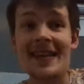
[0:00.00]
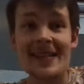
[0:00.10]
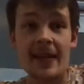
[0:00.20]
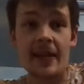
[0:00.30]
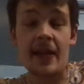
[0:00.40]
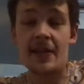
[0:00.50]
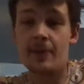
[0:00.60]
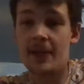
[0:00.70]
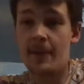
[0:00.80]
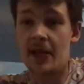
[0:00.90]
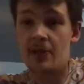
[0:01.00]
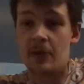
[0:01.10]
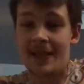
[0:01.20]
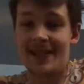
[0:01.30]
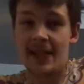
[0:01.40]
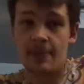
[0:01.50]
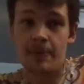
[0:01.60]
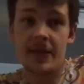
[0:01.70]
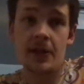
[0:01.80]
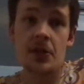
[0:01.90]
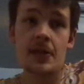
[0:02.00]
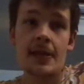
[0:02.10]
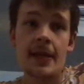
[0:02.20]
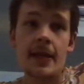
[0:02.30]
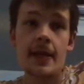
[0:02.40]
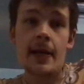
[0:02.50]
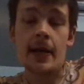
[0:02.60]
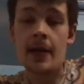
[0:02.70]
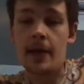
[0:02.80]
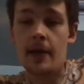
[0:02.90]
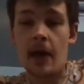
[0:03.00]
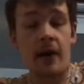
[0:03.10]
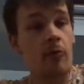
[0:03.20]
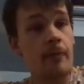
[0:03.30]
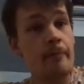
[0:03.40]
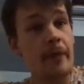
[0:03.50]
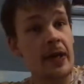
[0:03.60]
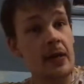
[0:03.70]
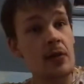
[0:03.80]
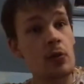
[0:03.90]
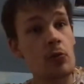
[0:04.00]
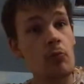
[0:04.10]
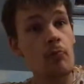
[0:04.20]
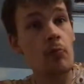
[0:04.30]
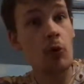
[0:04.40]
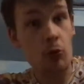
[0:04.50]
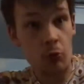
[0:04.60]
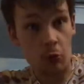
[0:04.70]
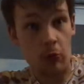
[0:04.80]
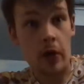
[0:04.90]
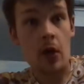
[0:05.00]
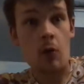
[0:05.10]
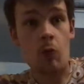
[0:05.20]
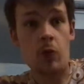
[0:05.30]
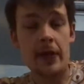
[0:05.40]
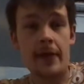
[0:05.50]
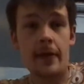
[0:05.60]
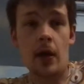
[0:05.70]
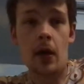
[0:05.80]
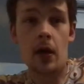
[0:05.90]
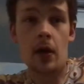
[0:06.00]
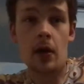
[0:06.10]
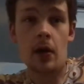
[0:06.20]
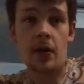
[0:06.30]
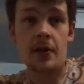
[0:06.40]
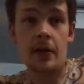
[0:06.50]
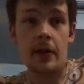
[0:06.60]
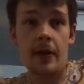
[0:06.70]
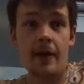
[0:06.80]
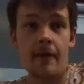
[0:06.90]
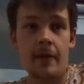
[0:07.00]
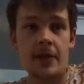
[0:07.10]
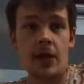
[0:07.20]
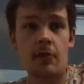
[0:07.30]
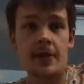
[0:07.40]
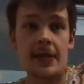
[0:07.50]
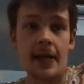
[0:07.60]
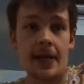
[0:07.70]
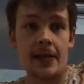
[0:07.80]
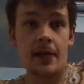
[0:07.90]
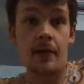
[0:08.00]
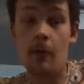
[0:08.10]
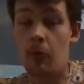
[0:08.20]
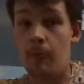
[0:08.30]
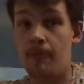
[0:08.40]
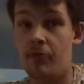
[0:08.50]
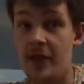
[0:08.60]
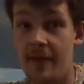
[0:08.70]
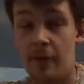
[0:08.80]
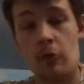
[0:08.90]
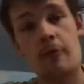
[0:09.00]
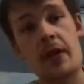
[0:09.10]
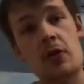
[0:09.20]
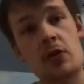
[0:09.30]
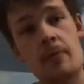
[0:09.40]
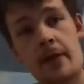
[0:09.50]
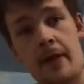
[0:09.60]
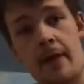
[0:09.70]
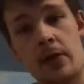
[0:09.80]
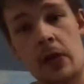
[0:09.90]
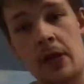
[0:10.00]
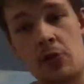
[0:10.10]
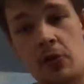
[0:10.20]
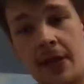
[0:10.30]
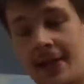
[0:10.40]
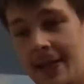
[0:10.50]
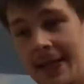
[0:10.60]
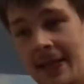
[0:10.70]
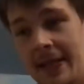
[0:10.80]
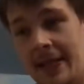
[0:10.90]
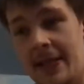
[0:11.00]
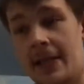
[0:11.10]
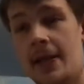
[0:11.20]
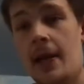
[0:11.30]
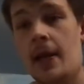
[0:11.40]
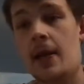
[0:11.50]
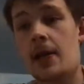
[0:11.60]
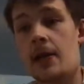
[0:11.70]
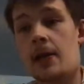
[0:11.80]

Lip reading: So that is it. That is my match week 6 predictions. I will be back tomorrow with a Chelsea against Liverpool preview. That should be interesting indeed.